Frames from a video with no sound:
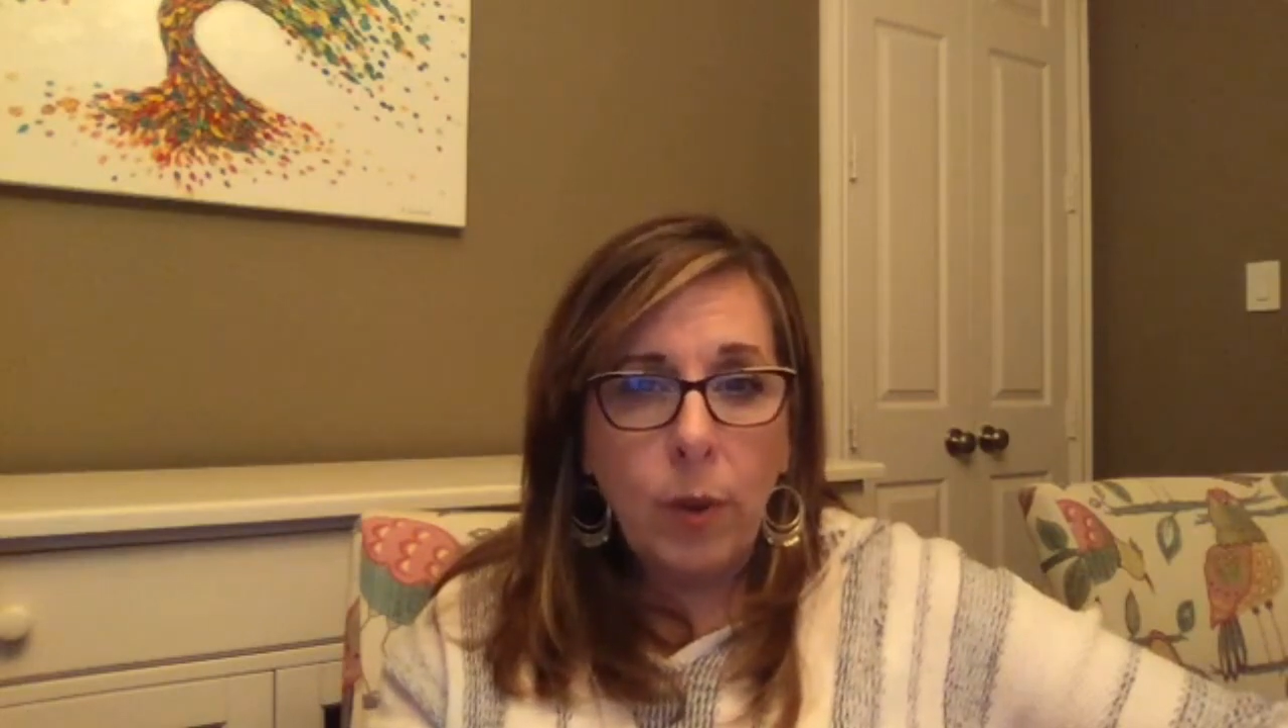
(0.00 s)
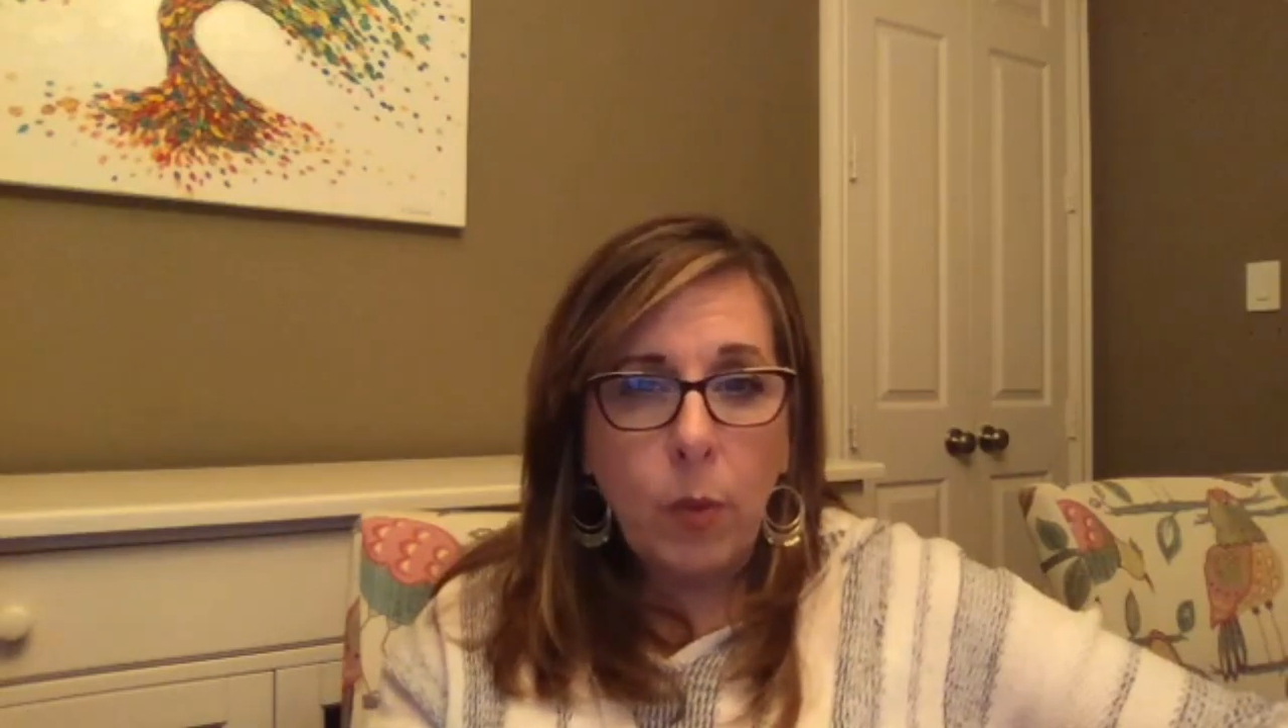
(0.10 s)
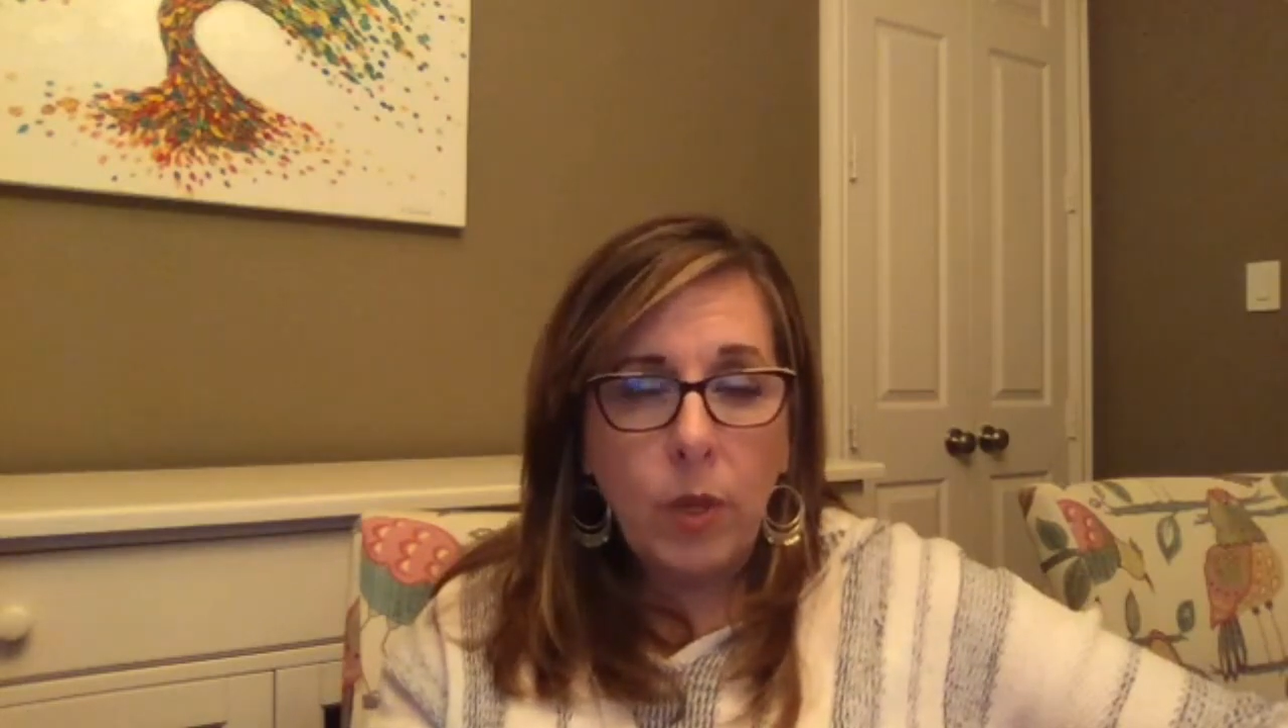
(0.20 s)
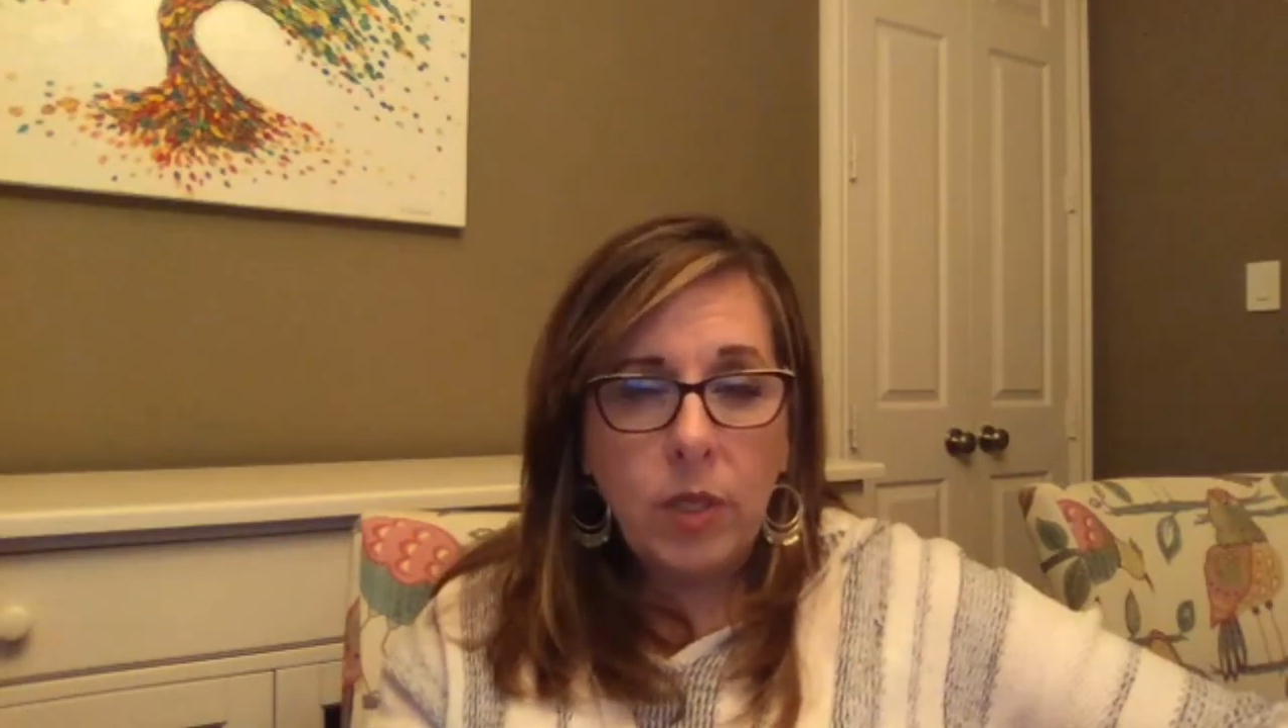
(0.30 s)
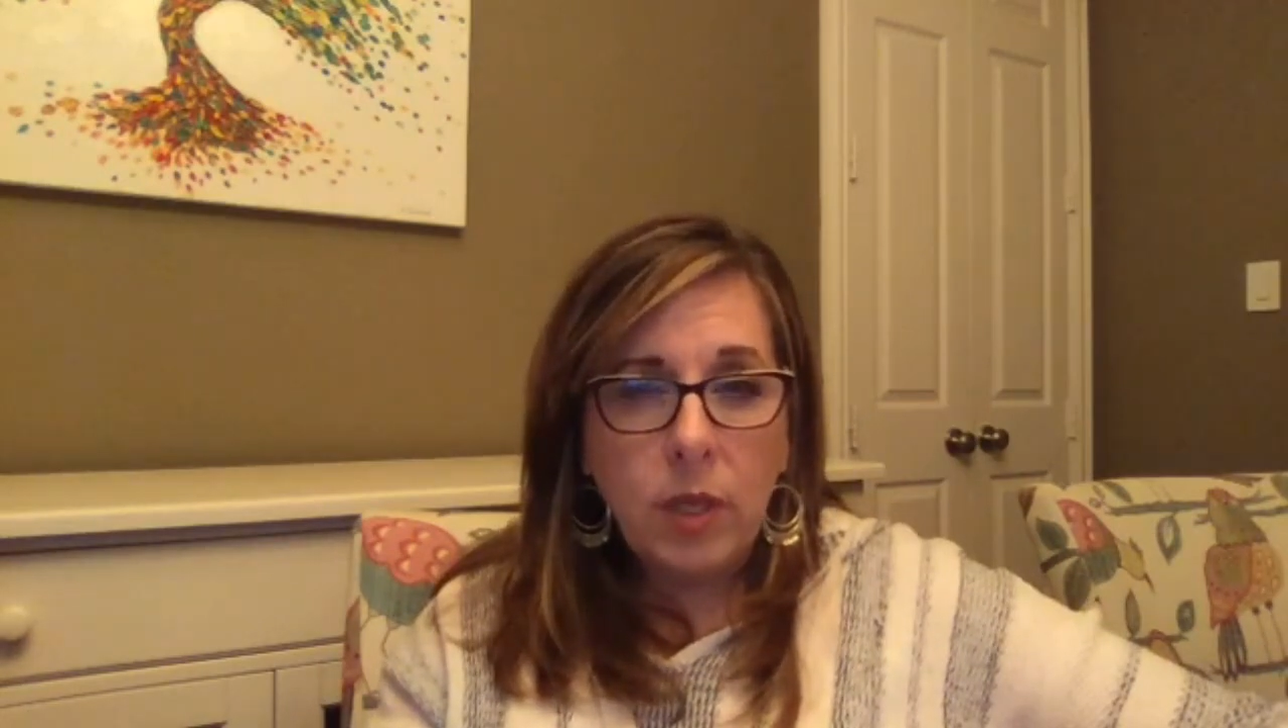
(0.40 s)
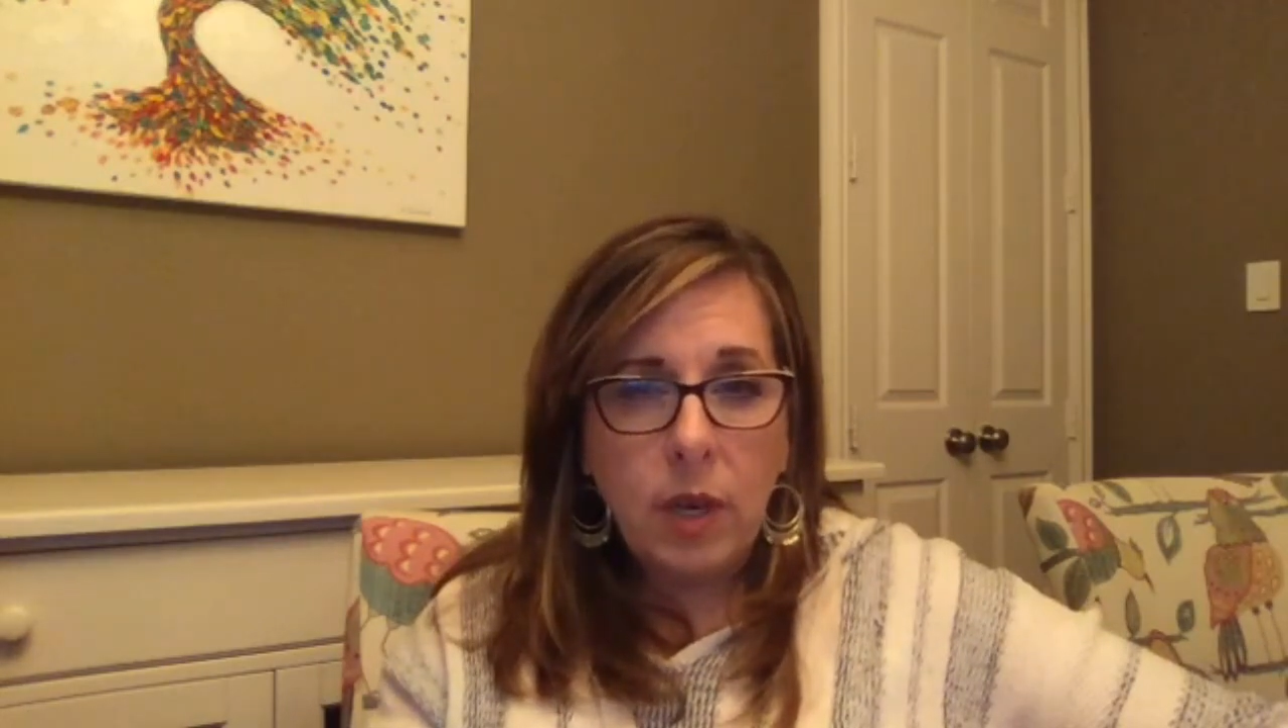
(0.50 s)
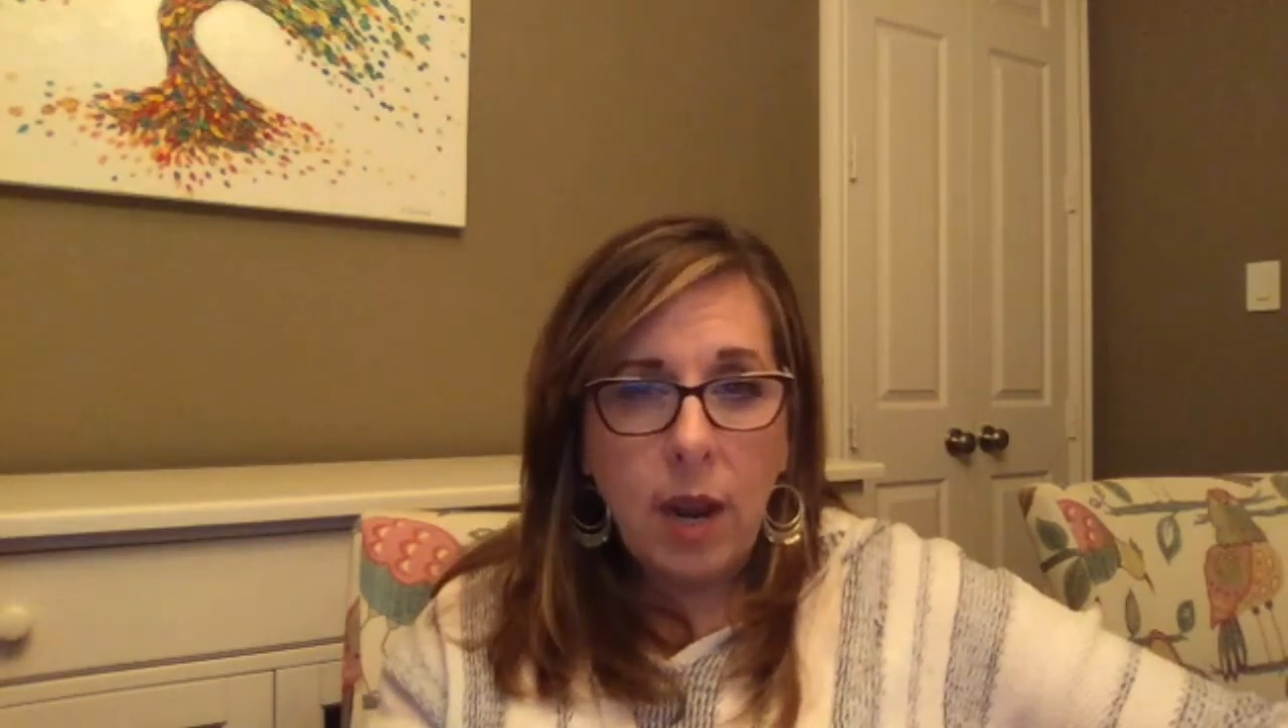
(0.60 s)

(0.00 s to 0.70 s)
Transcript: about what's going to